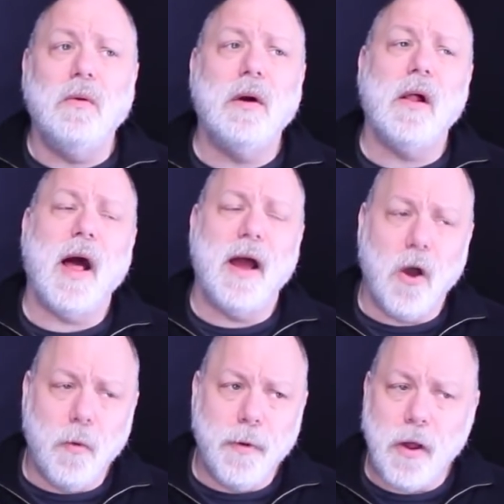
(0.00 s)
Well, I
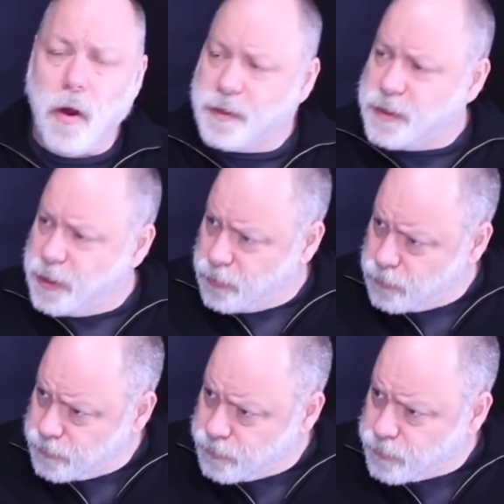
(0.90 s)
hope we are too.
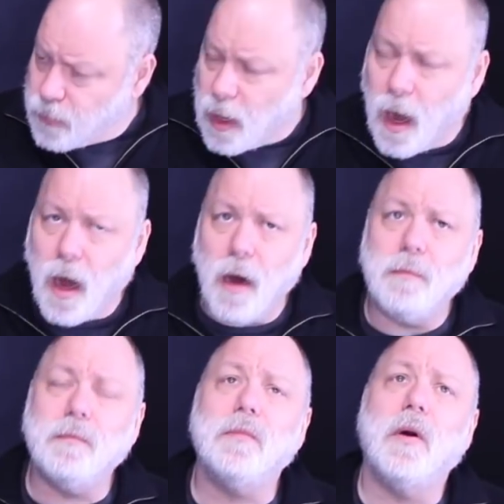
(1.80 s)

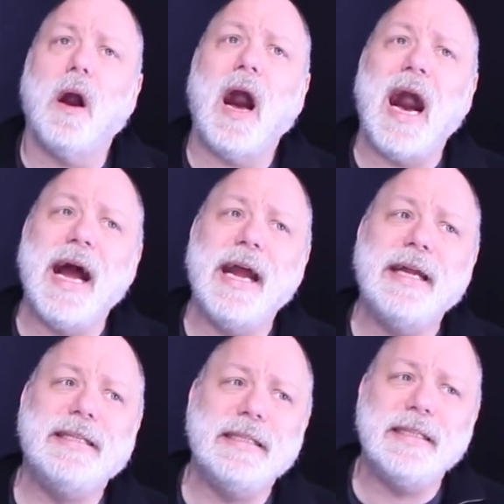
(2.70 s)

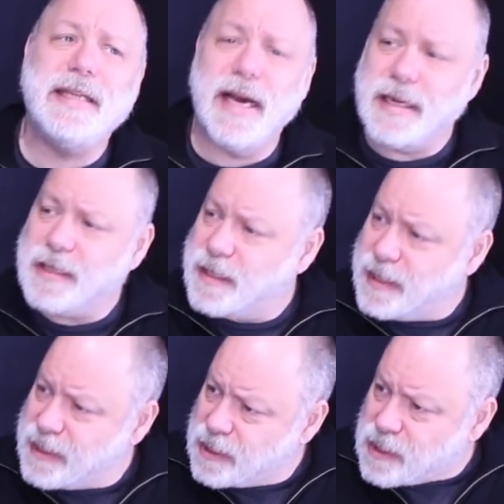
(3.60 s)
I didn't get into
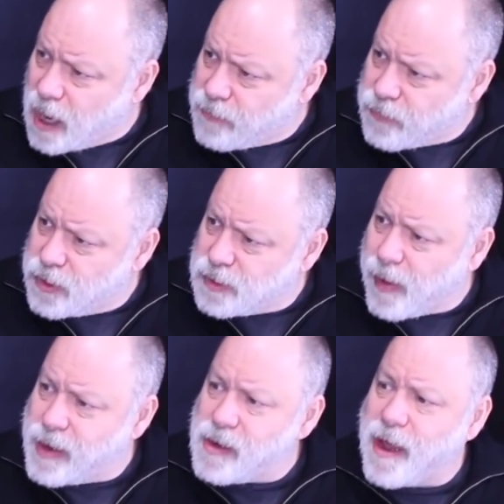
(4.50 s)
this stuff because
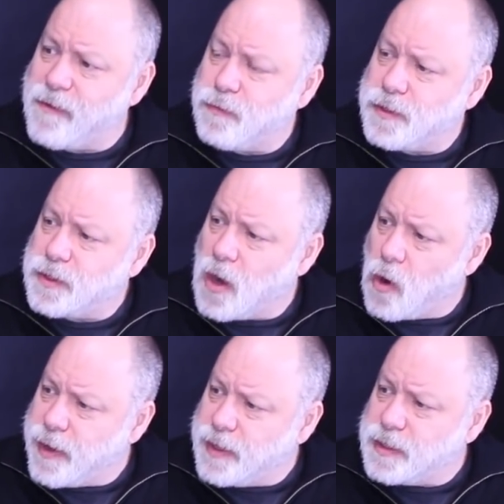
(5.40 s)
my life was
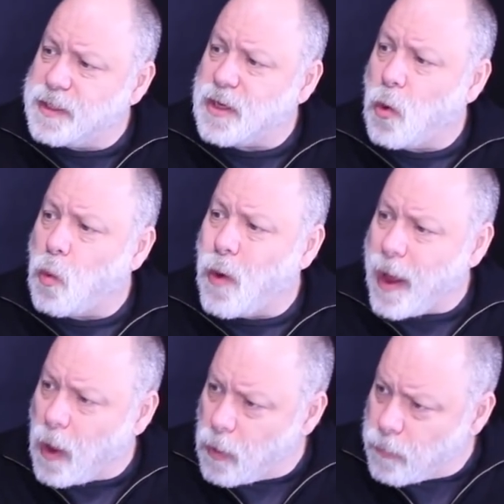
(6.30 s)
going so
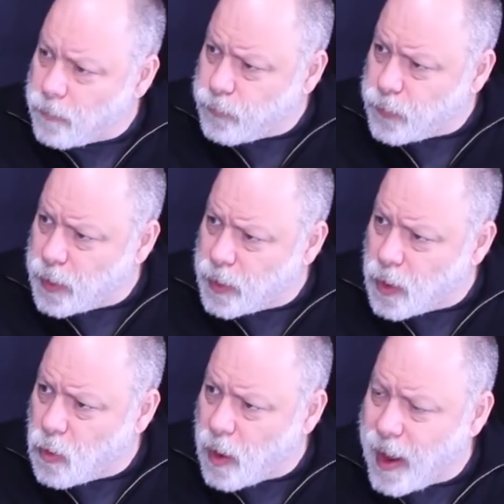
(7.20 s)
well.
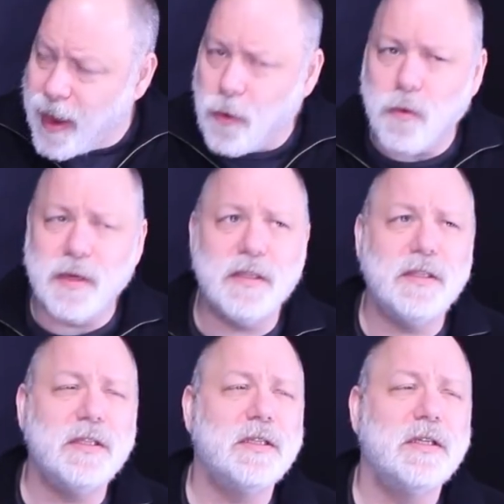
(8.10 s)
I
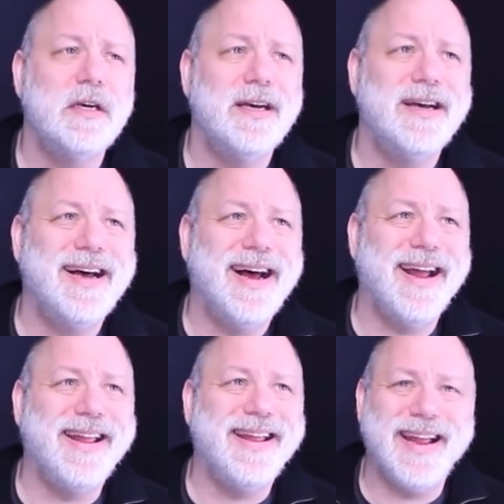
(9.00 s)
was
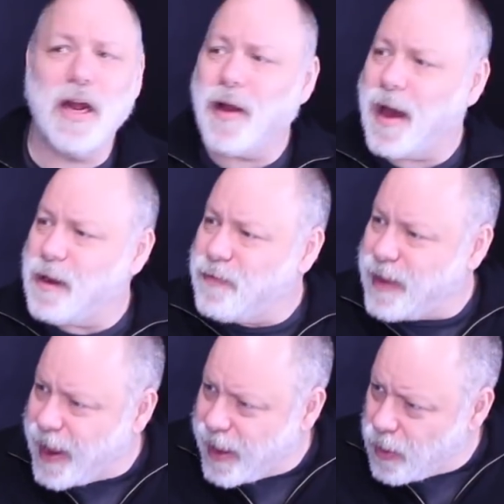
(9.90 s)
a year out of
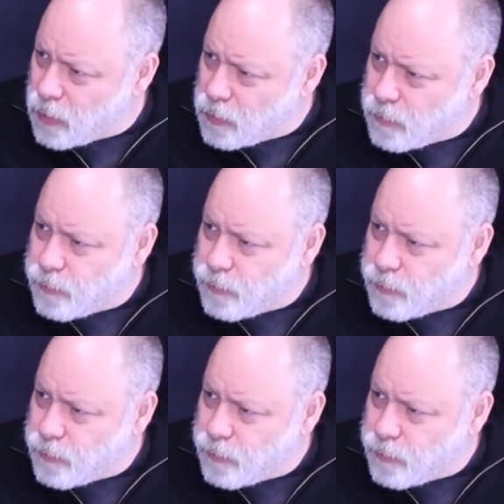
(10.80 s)
Yale.